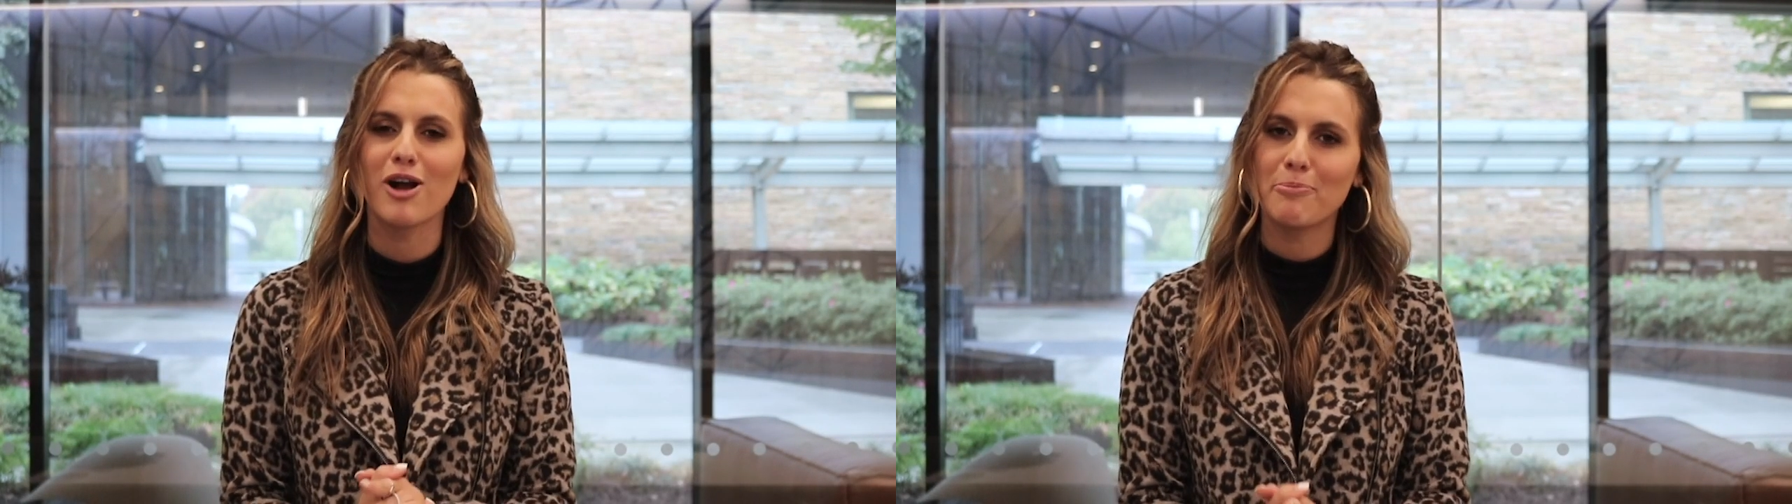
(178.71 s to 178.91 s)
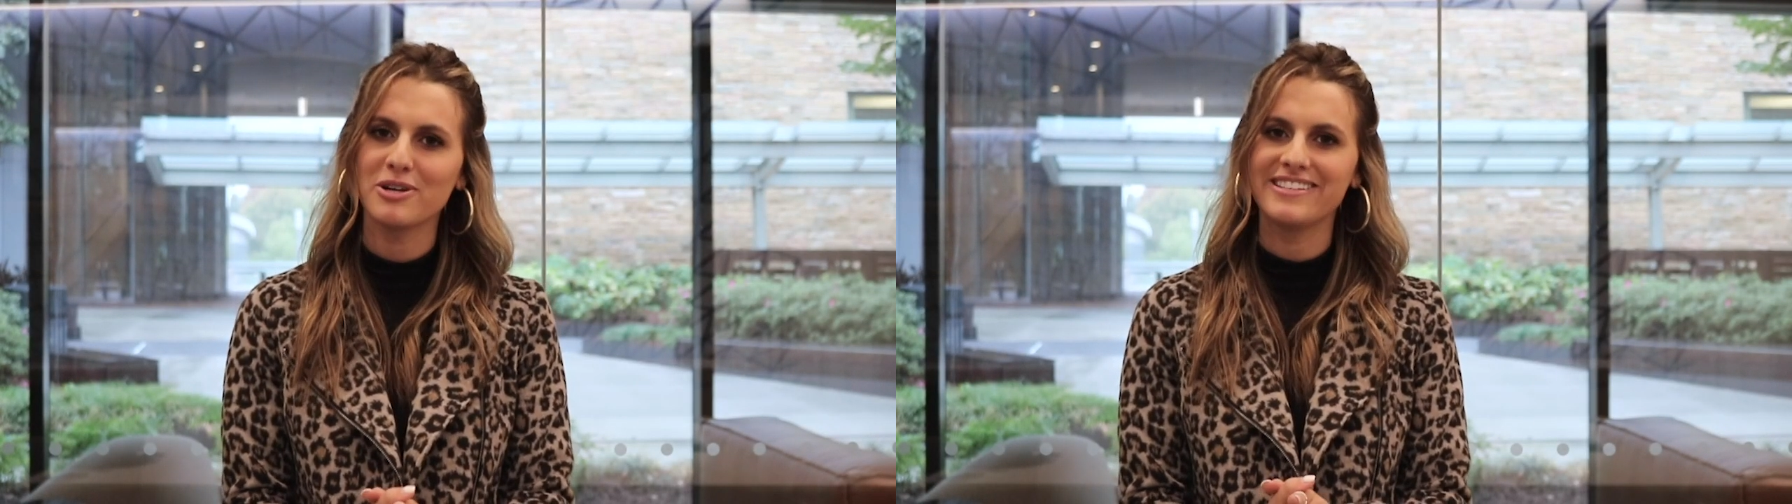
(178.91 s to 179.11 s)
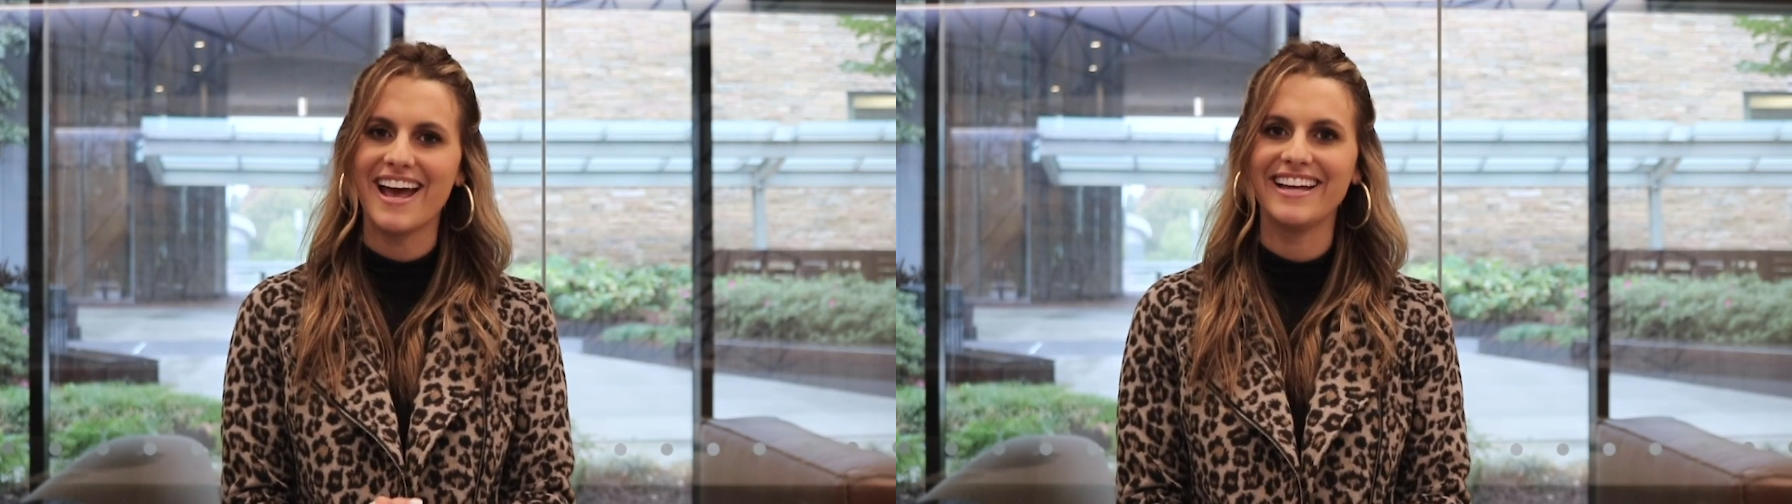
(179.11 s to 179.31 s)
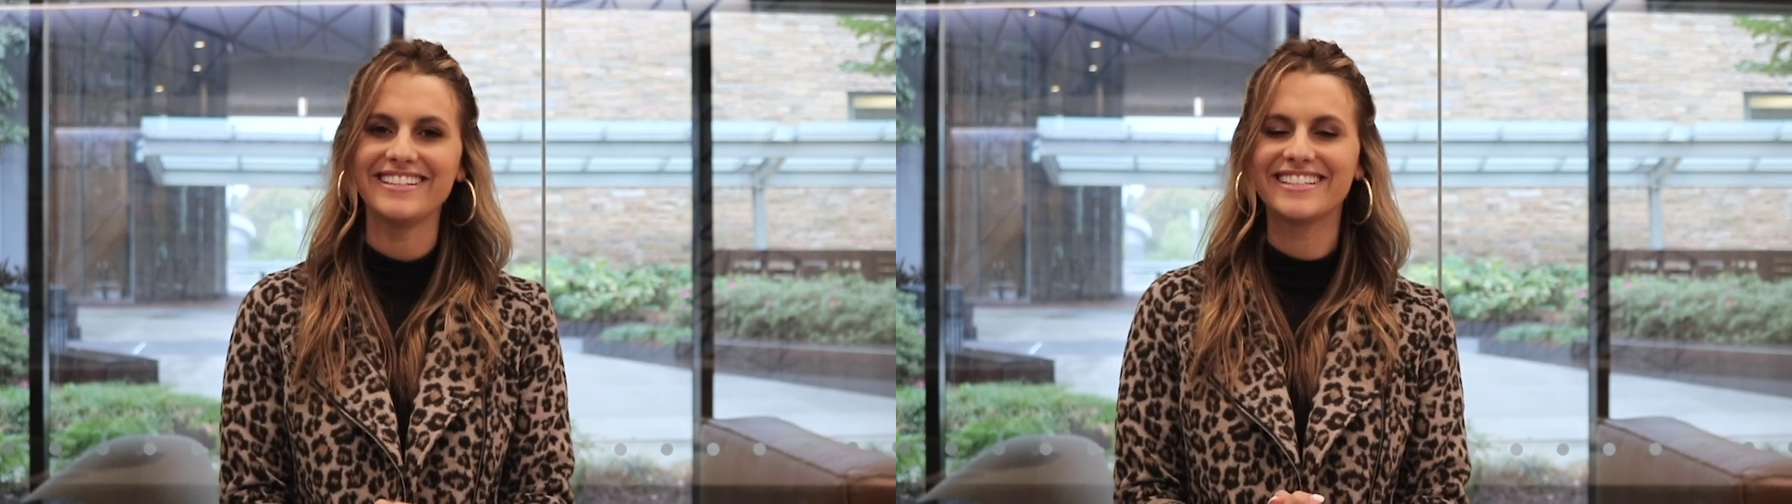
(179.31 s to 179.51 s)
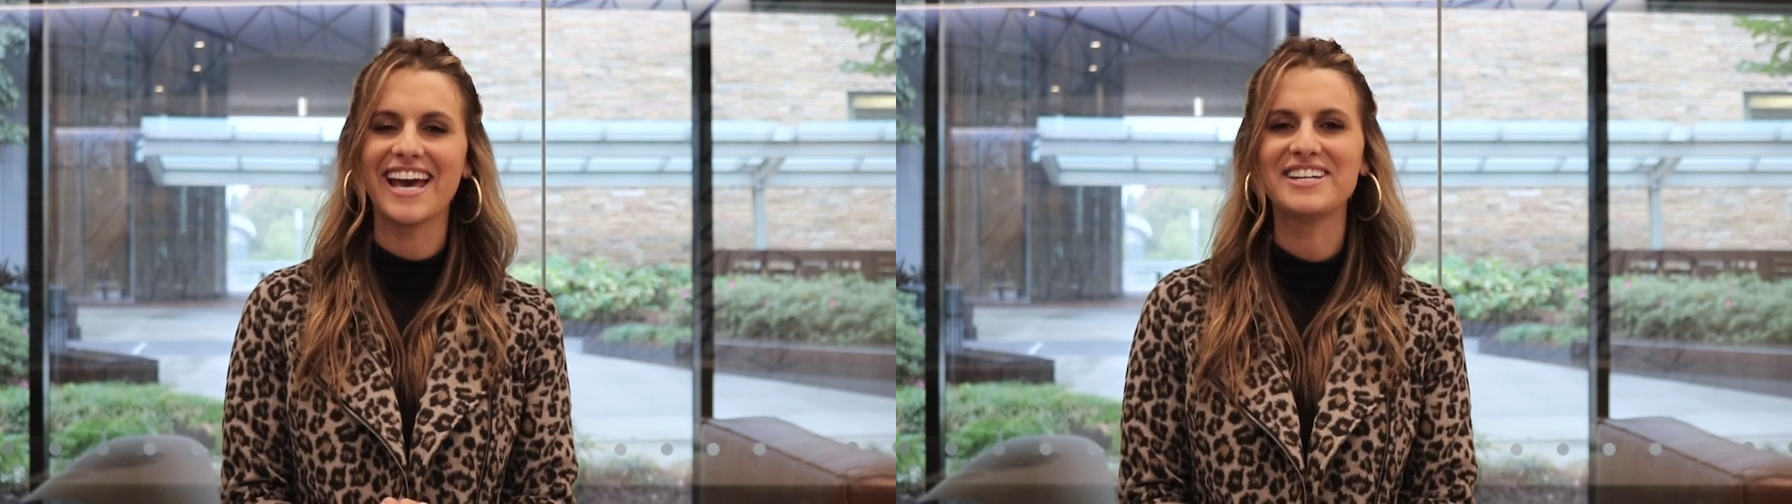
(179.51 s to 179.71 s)

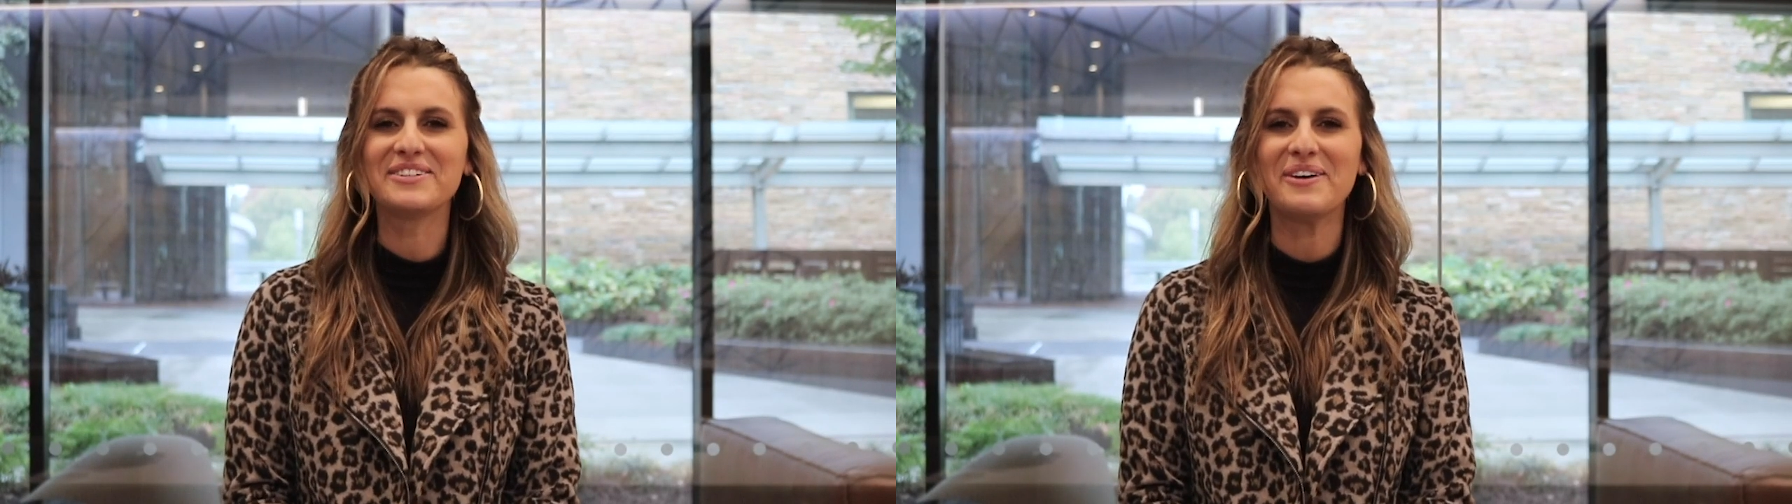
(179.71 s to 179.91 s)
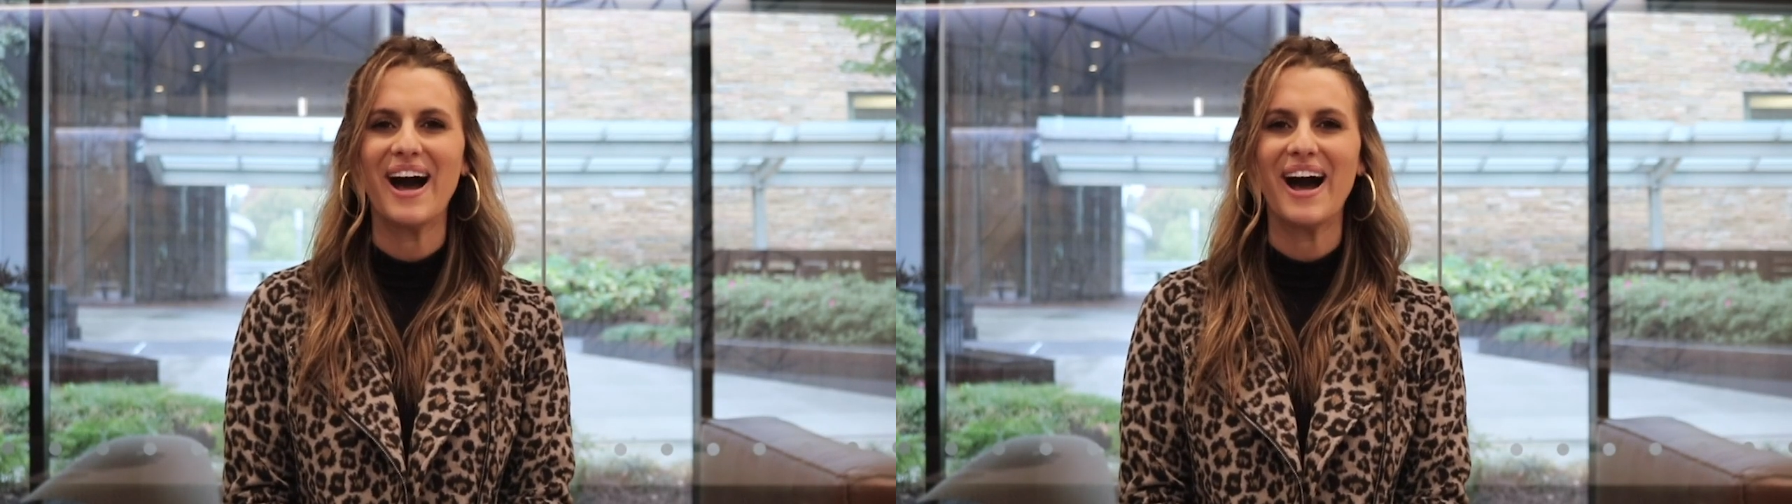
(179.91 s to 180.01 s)
represent Kendall